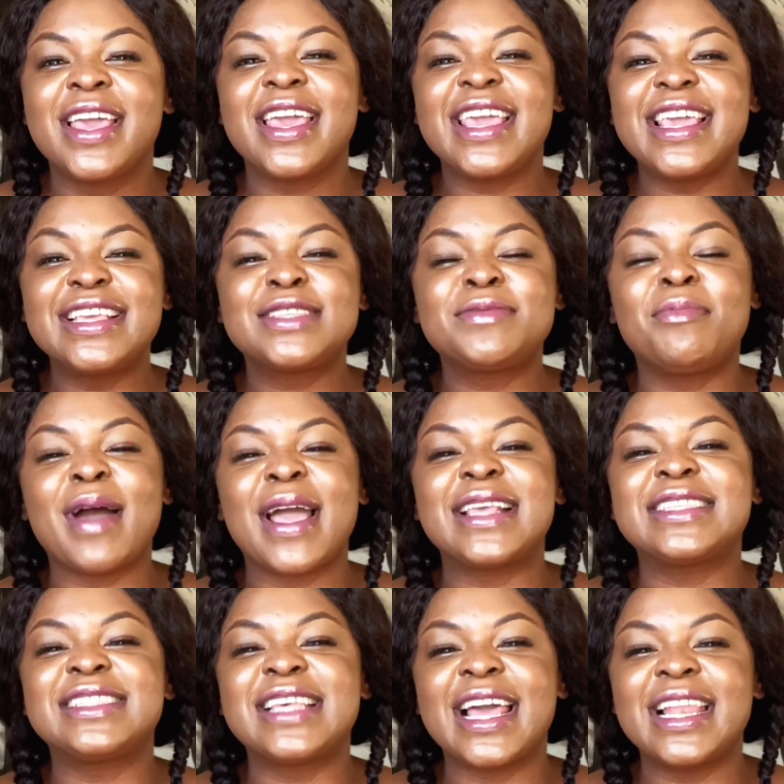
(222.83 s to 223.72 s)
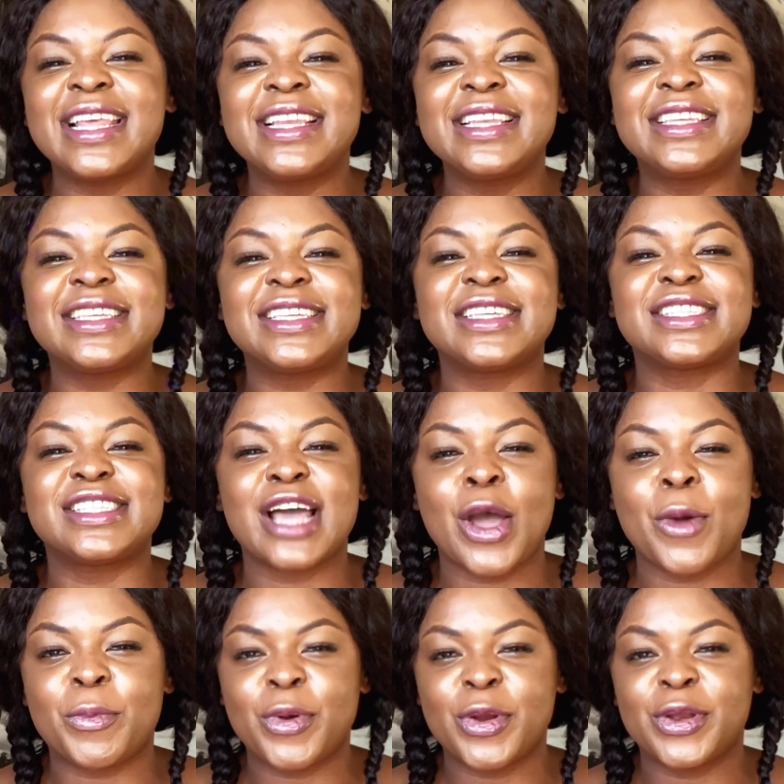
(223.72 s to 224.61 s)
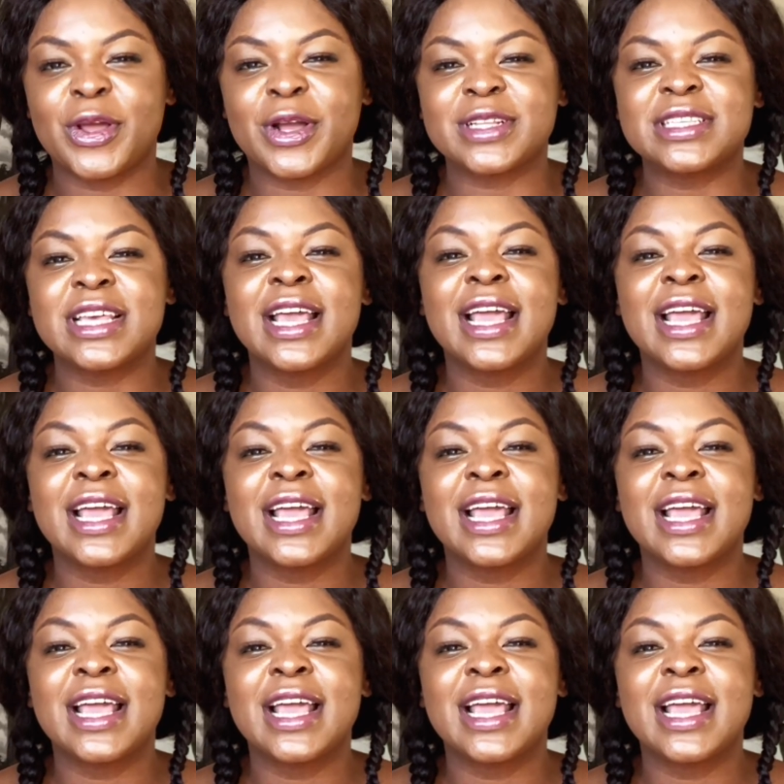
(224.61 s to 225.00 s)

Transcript: is by selling digital products.